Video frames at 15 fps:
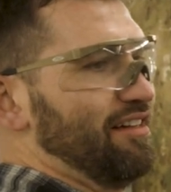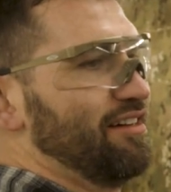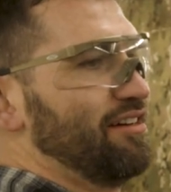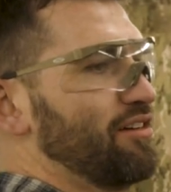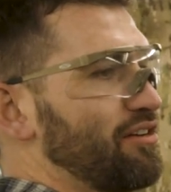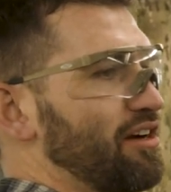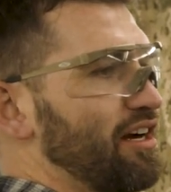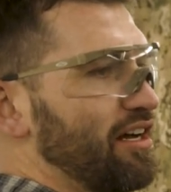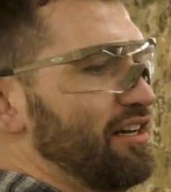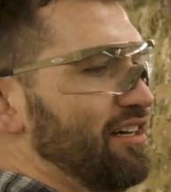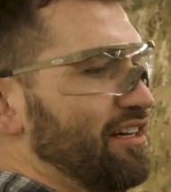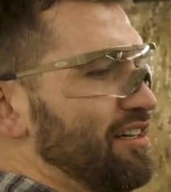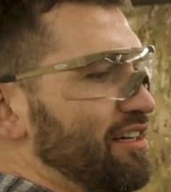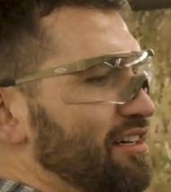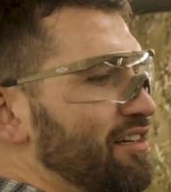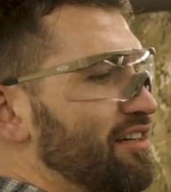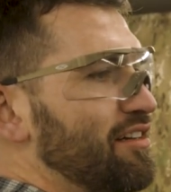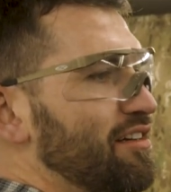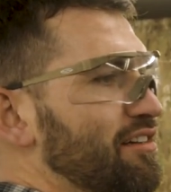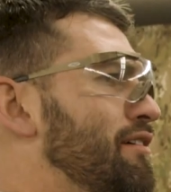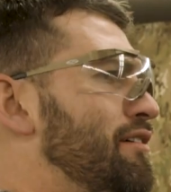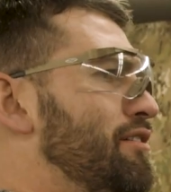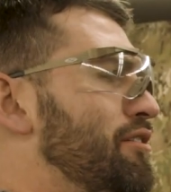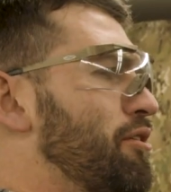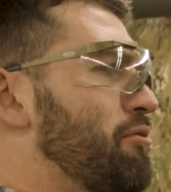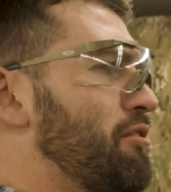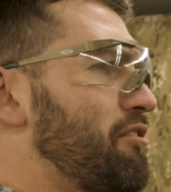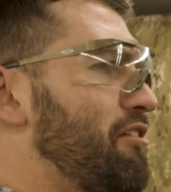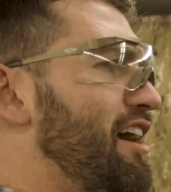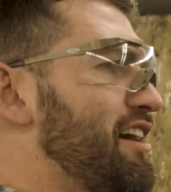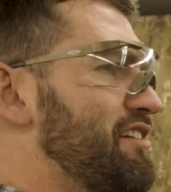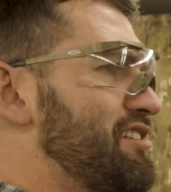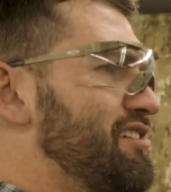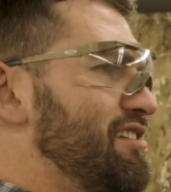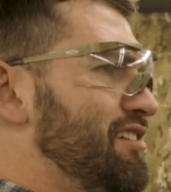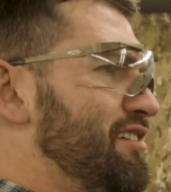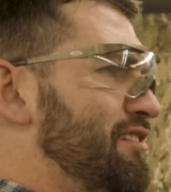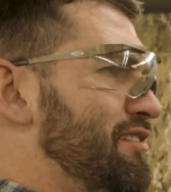Oh God. No regrets.